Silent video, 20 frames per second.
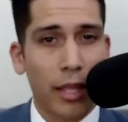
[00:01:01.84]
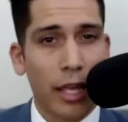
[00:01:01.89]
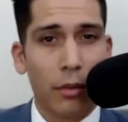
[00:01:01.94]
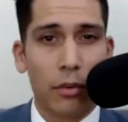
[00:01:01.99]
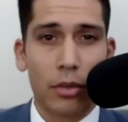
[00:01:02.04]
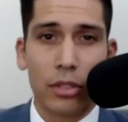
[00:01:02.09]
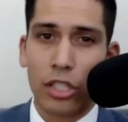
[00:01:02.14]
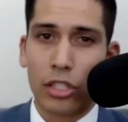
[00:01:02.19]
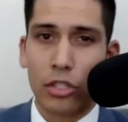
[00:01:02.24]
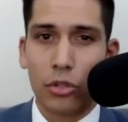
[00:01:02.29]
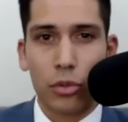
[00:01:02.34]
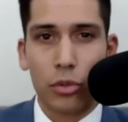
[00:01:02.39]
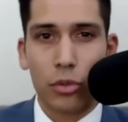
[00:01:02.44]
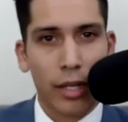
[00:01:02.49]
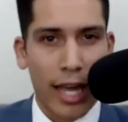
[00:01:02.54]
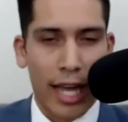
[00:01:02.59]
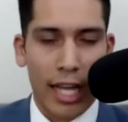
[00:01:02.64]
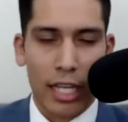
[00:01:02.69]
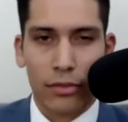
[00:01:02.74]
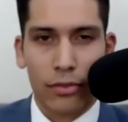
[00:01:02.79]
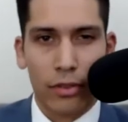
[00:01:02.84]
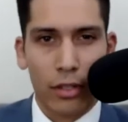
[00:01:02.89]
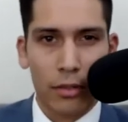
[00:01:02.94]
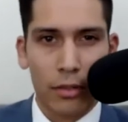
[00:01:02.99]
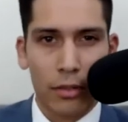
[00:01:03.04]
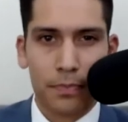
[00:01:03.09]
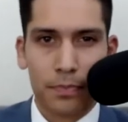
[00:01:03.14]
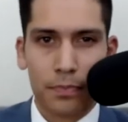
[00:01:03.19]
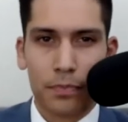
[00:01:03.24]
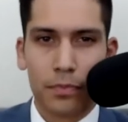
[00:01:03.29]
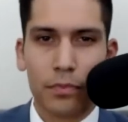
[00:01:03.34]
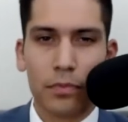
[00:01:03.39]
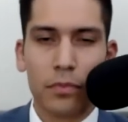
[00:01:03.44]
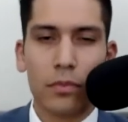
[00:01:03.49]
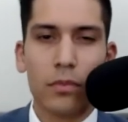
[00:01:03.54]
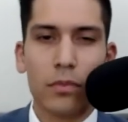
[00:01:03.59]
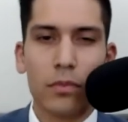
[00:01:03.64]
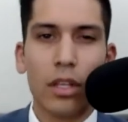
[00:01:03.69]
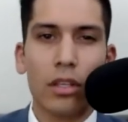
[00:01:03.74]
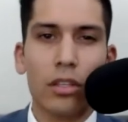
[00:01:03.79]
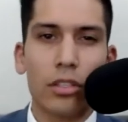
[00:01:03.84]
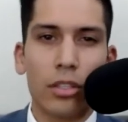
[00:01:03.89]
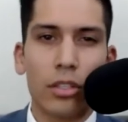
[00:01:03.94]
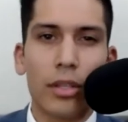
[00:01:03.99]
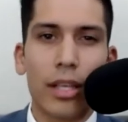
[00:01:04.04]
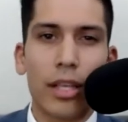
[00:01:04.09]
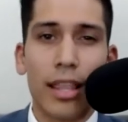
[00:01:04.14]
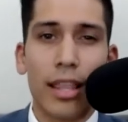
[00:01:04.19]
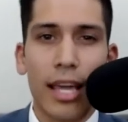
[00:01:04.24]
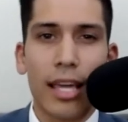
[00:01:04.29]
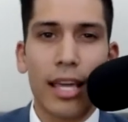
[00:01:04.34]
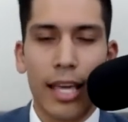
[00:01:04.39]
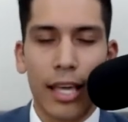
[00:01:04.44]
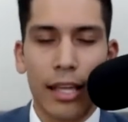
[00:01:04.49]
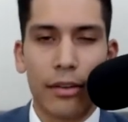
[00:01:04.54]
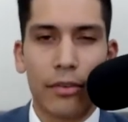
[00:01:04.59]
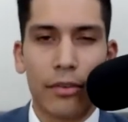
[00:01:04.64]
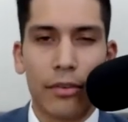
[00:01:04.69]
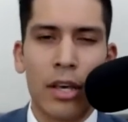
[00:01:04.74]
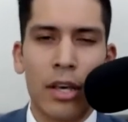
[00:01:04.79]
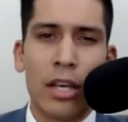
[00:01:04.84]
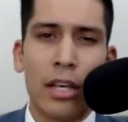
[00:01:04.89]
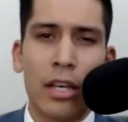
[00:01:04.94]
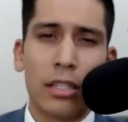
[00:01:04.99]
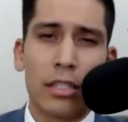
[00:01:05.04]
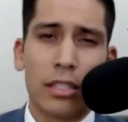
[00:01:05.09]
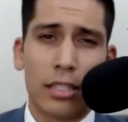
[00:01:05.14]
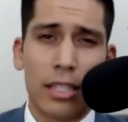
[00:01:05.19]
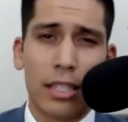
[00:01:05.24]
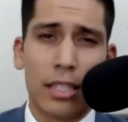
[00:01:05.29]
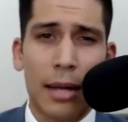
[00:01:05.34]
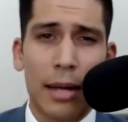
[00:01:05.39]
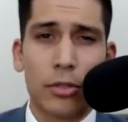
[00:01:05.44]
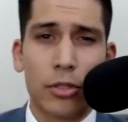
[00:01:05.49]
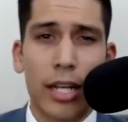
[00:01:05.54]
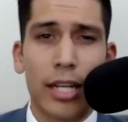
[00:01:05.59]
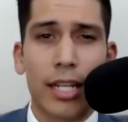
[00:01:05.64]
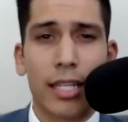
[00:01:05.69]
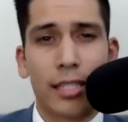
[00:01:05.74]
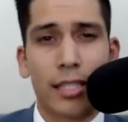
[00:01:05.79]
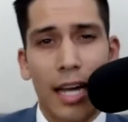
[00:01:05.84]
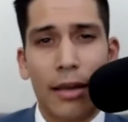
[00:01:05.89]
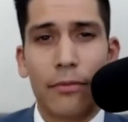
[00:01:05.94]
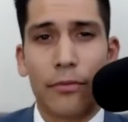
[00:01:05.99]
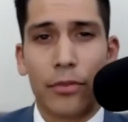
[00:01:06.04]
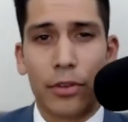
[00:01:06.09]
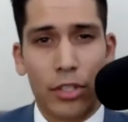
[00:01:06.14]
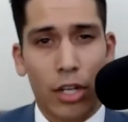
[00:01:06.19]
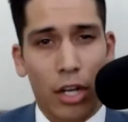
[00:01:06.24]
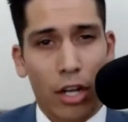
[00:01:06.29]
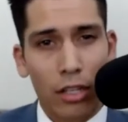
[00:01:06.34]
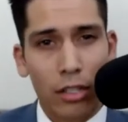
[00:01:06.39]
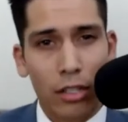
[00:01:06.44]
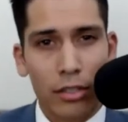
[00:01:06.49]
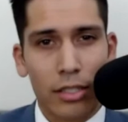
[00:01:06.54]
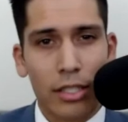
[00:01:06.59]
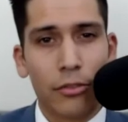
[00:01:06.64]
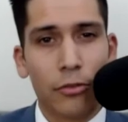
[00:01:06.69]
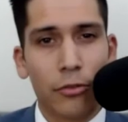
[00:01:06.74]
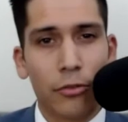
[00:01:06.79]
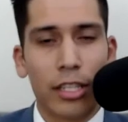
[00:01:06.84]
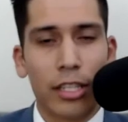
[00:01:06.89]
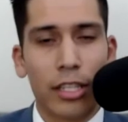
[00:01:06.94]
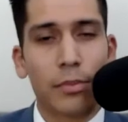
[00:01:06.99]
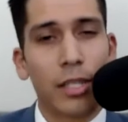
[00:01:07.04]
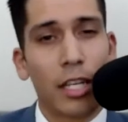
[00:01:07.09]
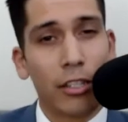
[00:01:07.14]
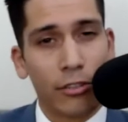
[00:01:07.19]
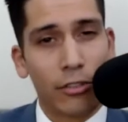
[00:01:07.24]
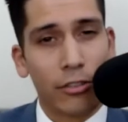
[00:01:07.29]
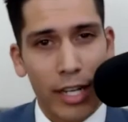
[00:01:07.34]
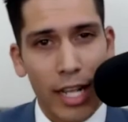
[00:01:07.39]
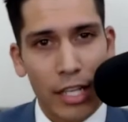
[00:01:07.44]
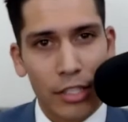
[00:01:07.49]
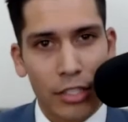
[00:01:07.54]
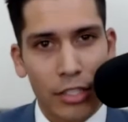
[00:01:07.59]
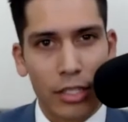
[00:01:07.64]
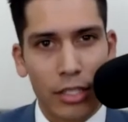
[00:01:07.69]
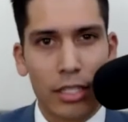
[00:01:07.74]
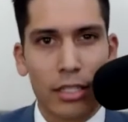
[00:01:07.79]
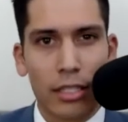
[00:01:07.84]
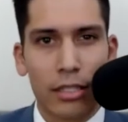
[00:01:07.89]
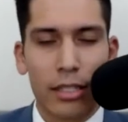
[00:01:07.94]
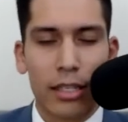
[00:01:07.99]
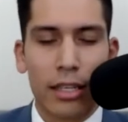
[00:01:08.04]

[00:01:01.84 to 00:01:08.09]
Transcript: residual cash flow so that they can stop trading time for dollars and free themselves financially.